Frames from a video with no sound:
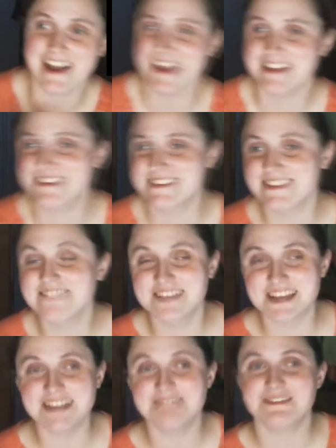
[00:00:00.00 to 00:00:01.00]

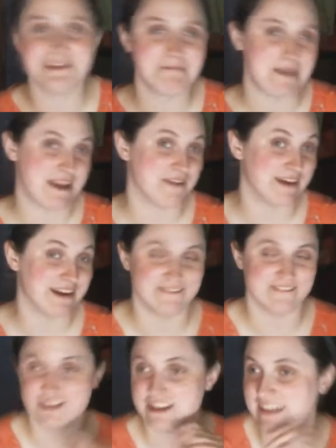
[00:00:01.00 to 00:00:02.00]
Sometimes I make random
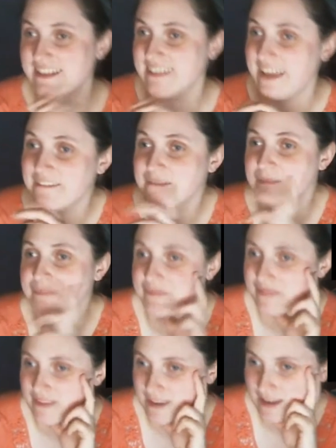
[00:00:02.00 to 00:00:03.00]
shit like that.
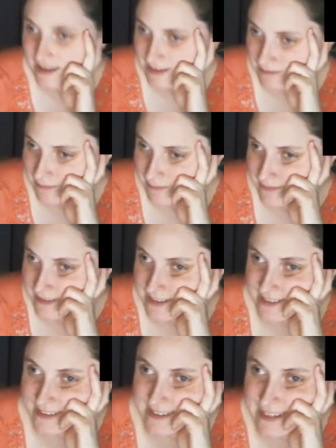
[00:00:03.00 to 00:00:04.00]

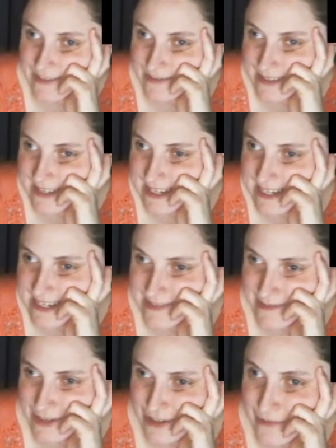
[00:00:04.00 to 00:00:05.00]
Here's another one that has a
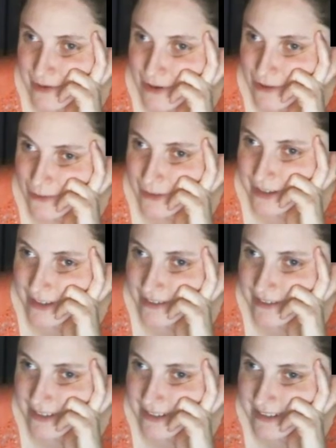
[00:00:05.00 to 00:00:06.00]
bunch of post work
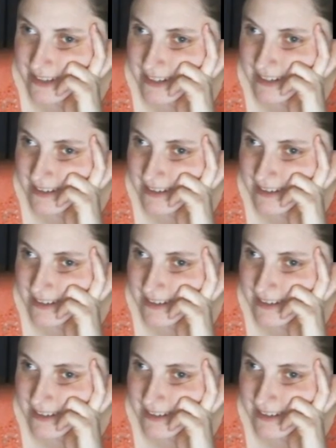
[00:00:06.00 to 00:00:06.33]
to it. Like,